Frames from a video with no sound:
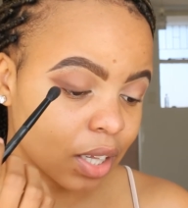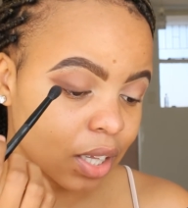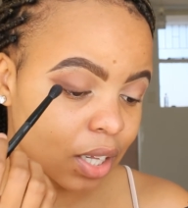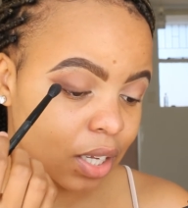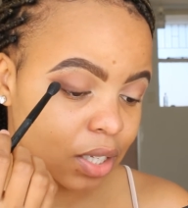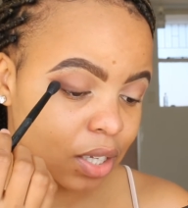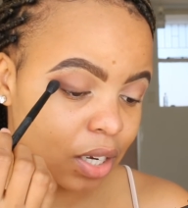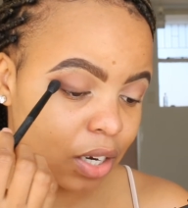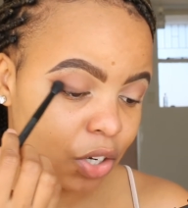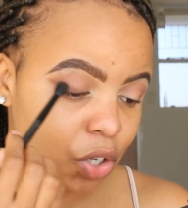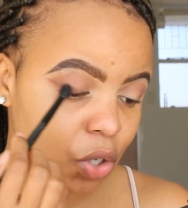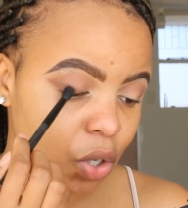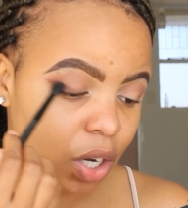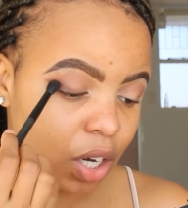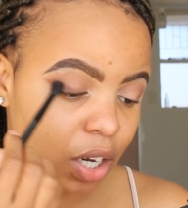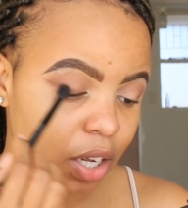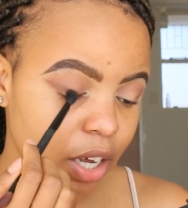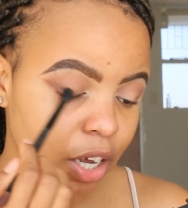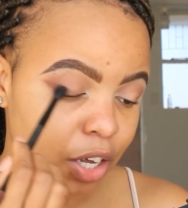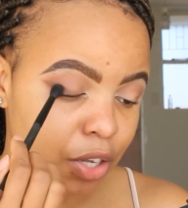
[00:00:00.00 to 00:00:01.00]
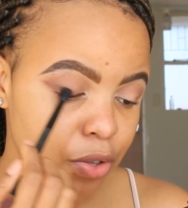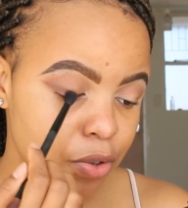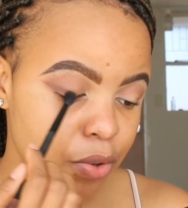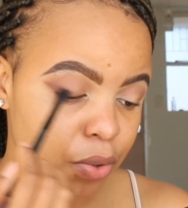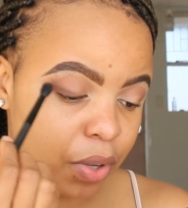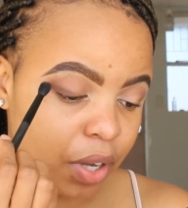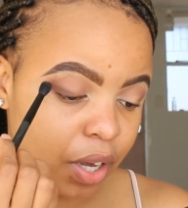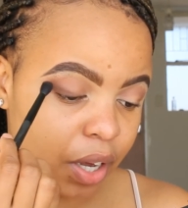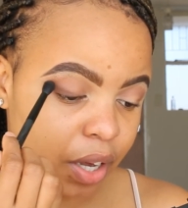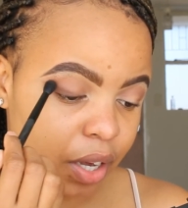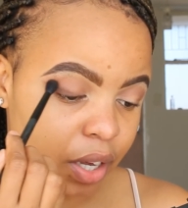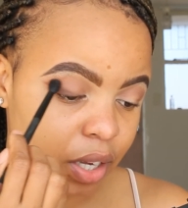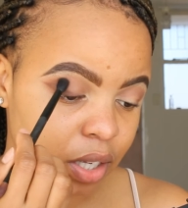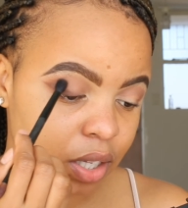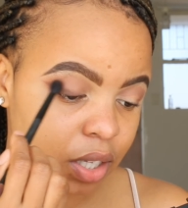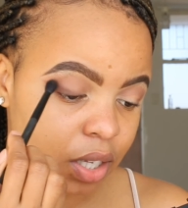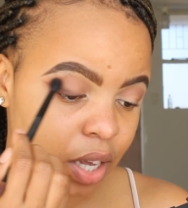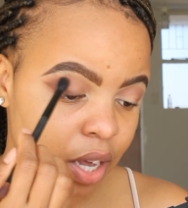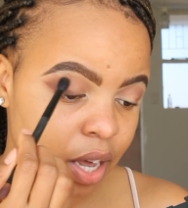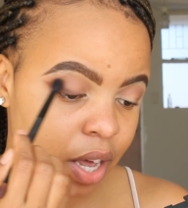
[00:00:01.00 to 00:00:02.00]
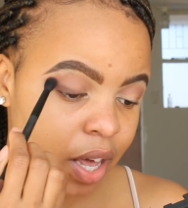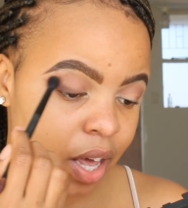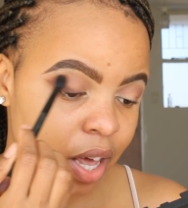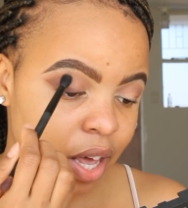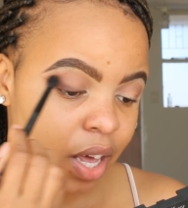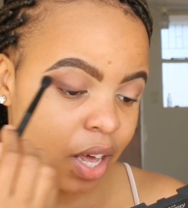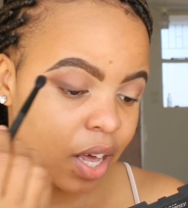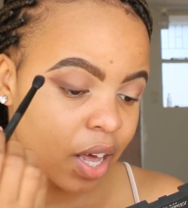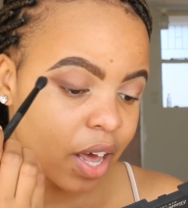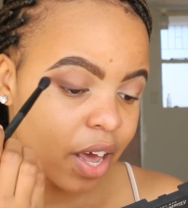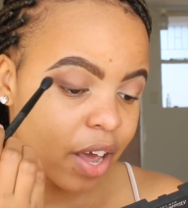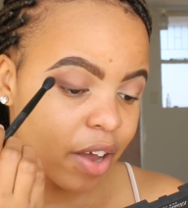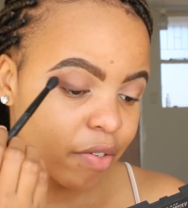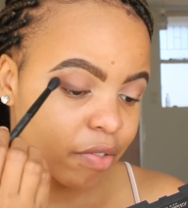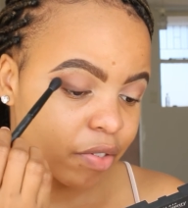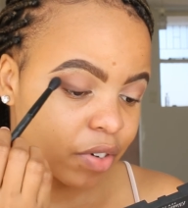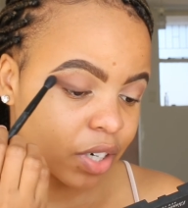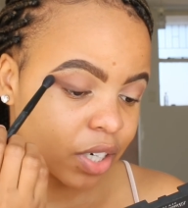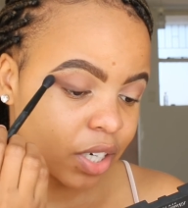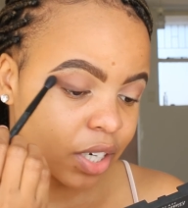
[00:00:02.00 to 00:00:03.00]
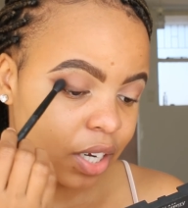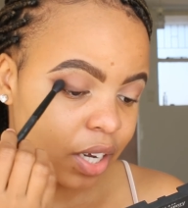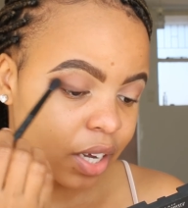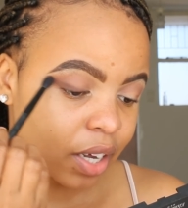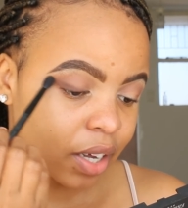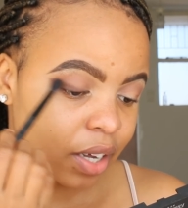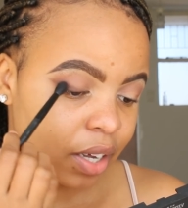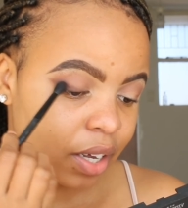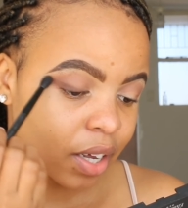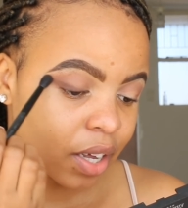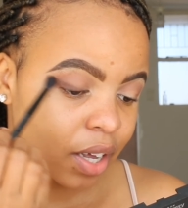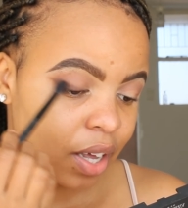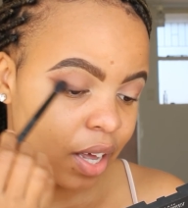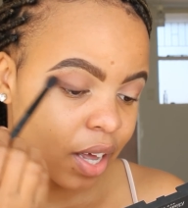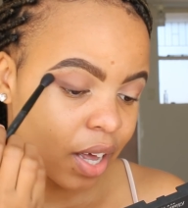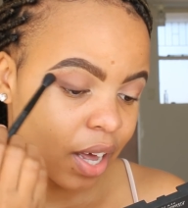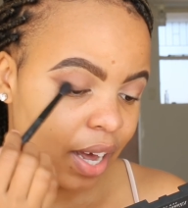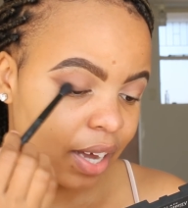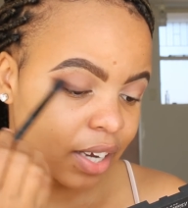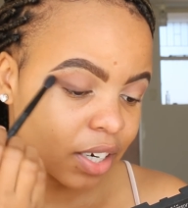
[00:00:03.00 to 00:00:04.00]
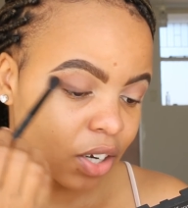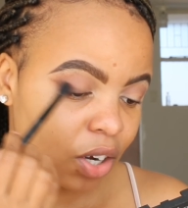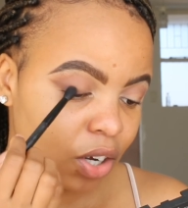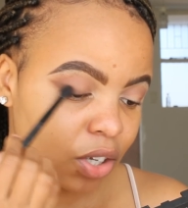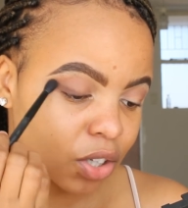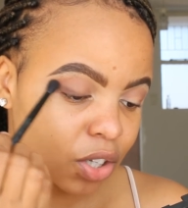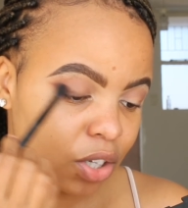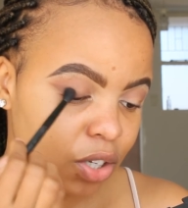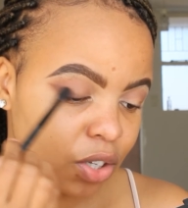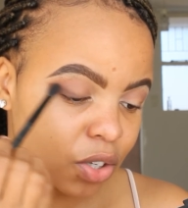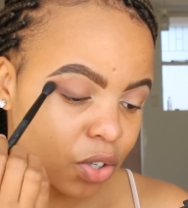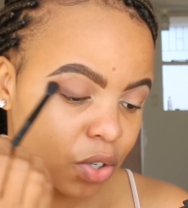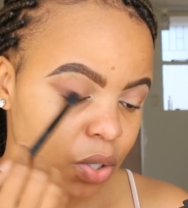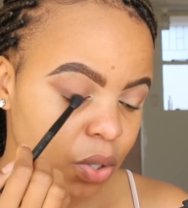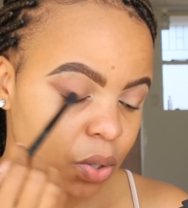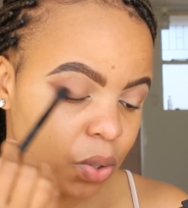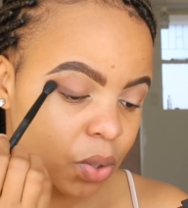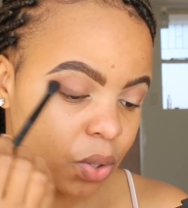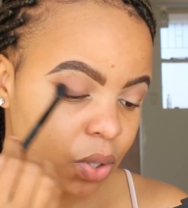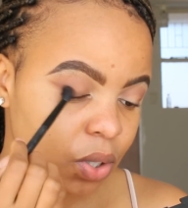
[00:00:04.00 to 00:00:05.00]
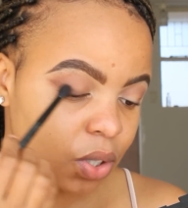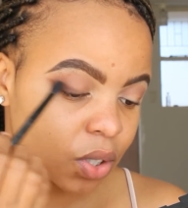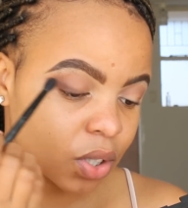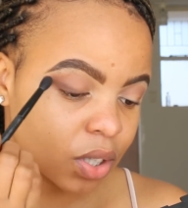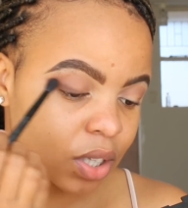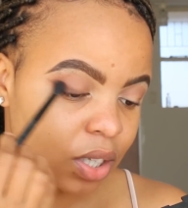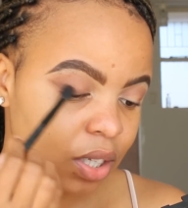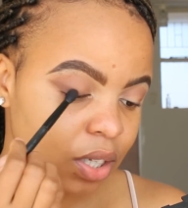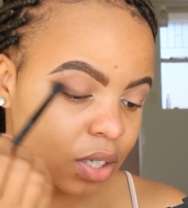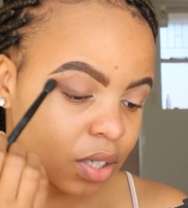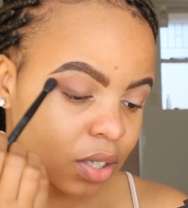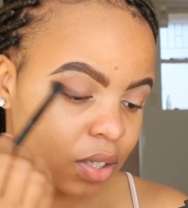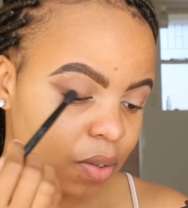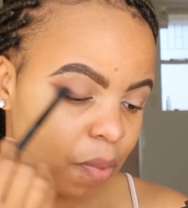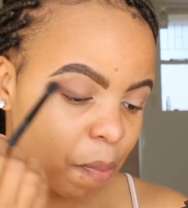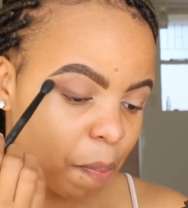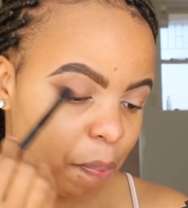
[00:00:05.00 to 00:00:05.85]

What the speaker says: There's literally a new case every day, and on the news there's